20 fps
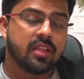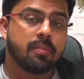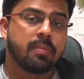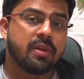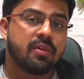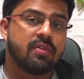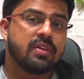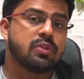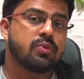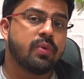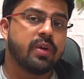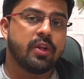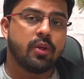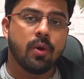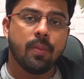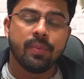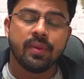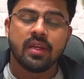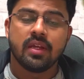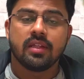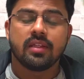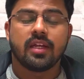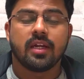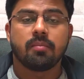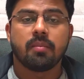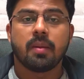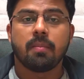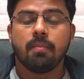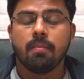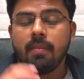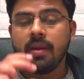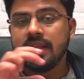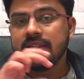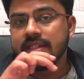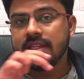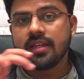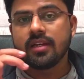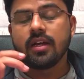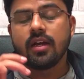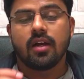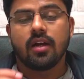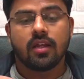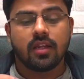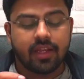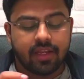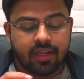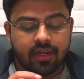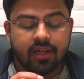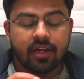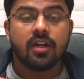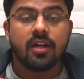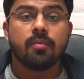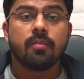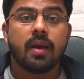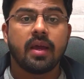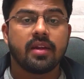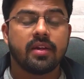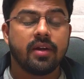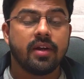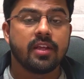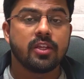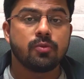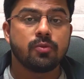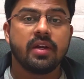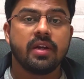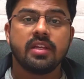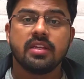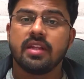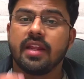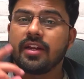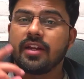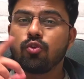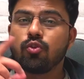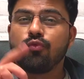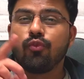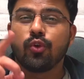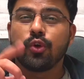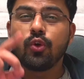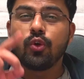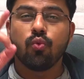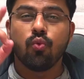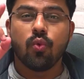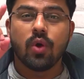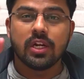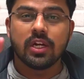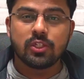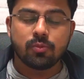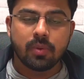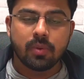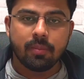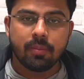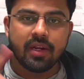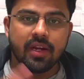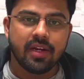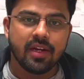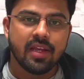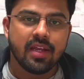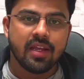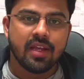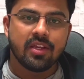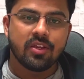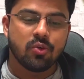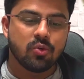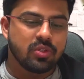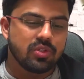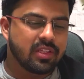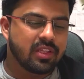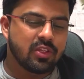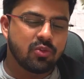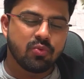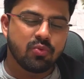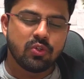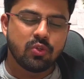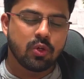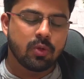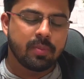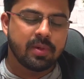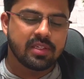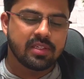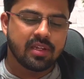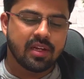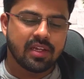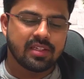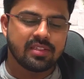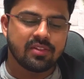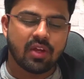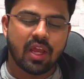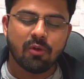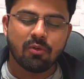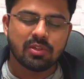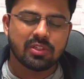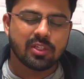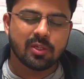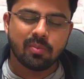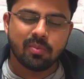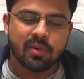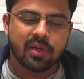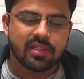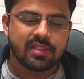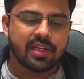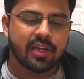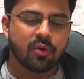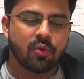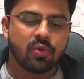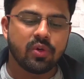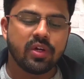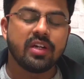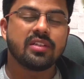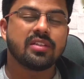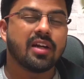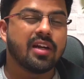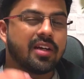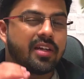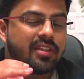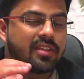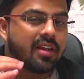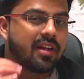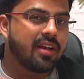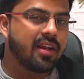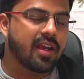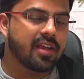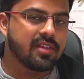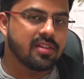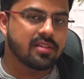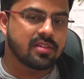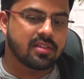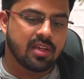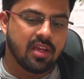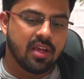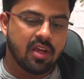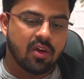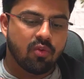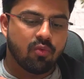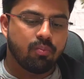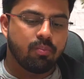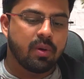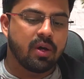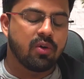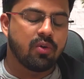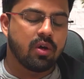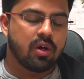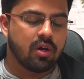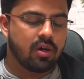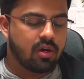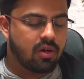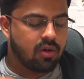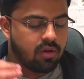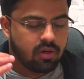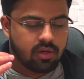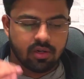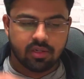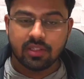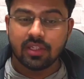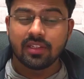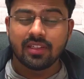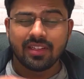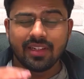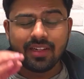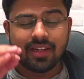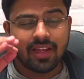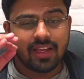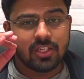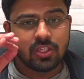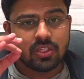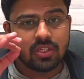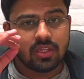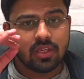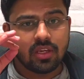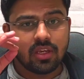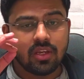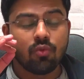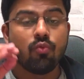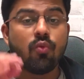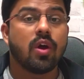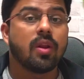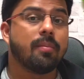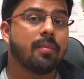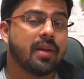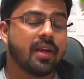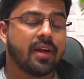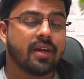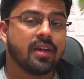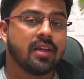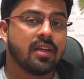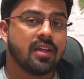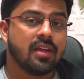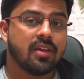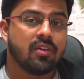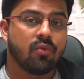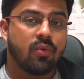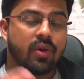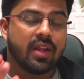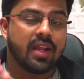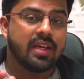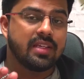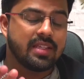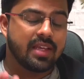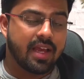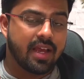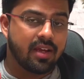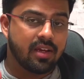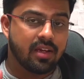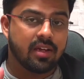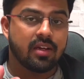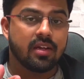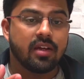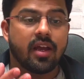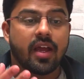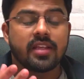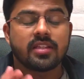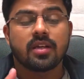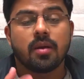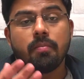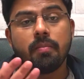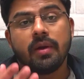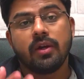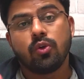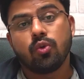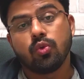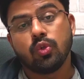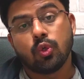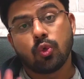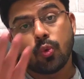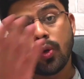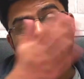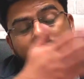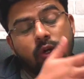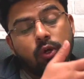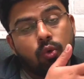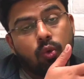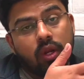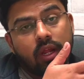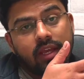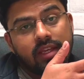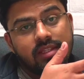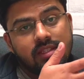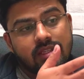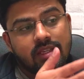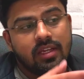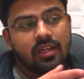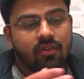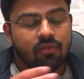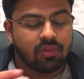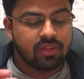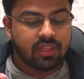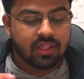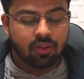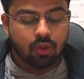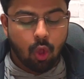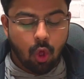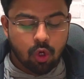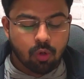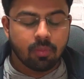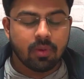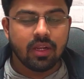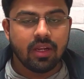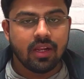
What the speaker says: video, that my basic current my reading speed is like 242 words per minute. Using this visual pacer, I was surprised. I could read 33 lines per 33 lines in 1 minute, whereas as compared to the 22 lines with the normal